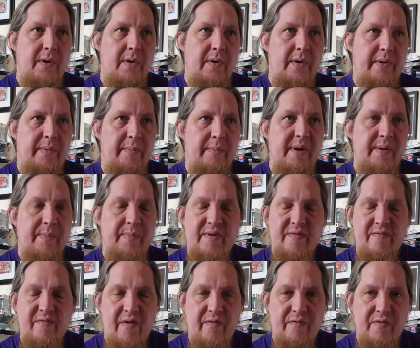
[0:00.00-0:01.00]
on me being
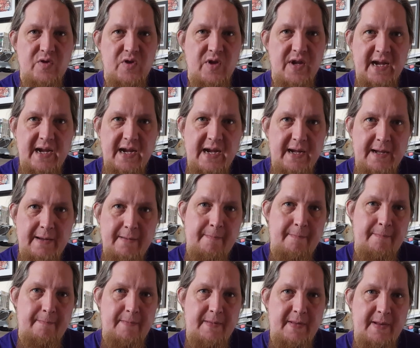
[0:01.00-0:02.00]
rather cheeky
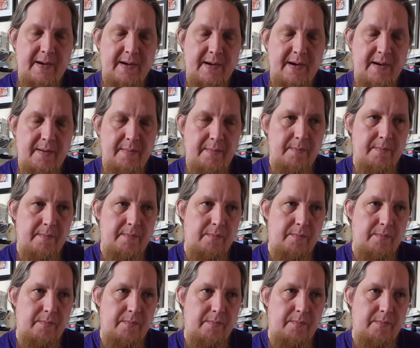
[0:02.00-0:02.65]
that I am.